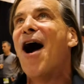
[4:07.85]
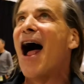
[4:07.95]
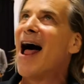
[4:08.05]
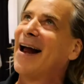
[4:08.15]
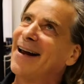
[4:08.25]

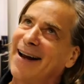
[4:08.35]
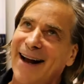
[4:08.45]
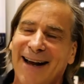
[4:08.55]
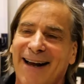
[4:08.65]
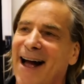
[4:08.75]
I
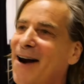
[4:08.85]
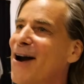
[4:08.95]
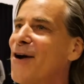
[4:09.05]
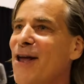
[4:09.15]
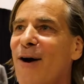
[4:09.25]
don't
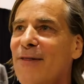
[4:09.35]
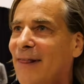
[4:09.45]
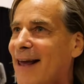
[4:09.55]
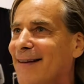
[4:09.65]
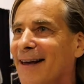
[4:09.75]
know.
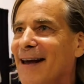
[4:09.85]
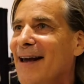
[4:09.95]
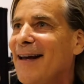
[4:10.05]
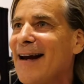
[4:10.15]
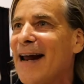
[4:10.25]

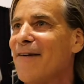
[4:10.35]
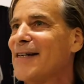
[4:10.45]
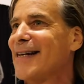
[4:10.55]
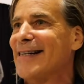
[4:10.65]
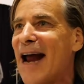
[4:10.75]
Can I give
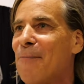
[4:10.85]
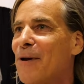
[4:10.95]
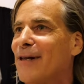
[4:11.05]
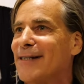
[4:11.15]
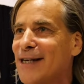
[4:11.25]
this
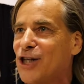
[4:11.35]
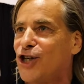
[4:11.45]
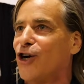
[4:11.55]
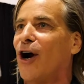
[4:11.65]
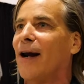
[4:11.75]
example? Is this
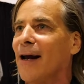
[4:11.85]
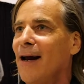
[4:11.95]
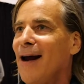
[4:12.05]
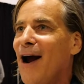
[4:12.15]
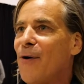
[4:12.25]
shirt,
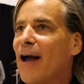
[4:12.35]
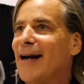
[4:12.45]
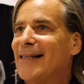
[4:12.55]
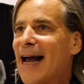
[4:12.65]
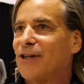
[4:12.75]
right?
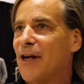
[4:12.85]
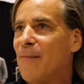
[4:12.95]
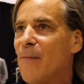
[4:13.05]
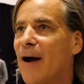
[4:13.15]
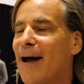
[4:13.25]
It's
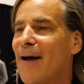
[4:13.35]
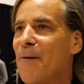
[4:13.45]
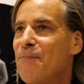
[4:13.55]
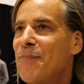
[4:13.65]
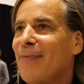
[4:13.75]
actually
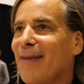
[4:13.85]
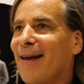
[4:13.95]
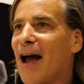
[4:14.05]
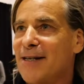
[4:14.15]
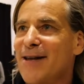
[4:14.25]

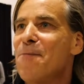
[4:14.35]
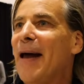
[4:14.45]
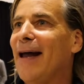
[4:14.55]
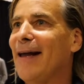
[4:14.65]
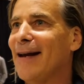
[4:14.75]
custom
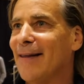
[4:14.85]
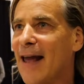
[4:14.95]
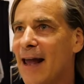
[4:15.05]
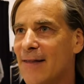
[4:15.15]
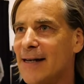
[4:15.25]
made,
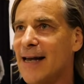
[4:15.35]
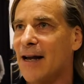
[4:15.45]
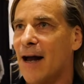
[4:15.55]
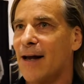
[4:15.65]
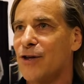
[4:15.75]
and they
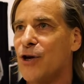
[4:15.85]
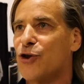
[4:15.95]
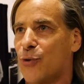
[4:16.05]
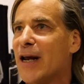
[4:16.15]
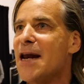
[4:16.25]
do
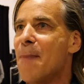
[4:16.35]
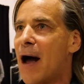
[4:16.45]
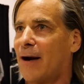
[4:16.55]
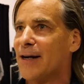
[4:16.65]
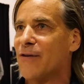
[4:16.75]
3D
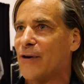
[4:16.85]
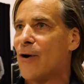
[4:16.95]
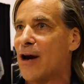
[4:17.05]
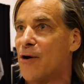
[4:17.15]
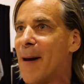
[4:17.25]
modeling to
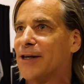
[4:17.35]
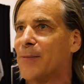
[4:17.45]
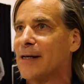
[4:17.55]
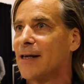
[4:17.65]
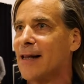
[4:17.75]
figure out your
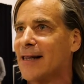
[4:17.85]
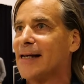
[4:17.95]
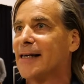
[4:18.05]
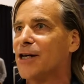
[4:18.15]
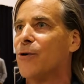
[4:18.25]
measurements, and then they
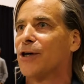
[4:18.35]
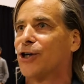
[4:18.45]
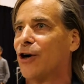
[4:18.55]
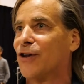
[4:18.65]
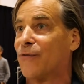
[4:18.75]
send you a
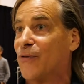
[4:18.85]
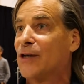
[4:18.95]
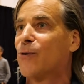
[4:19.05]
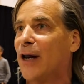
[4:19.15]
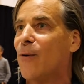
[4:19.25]
shirt that
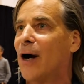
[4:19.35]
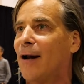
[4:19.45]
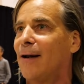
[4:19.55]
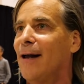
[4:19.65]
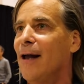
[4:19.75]
fits really
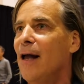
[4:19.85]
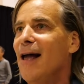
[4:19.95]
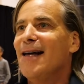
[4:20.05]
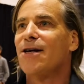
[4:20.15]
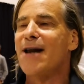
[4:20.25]
well.
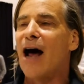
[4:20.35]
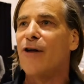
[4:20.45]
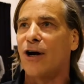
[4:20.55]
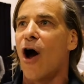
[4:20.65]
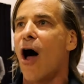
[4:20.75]
So now
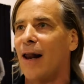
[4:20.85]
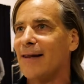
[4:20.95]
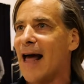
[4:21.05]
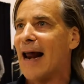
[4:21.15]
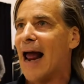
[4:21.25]
they're
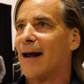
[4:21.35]
calling that,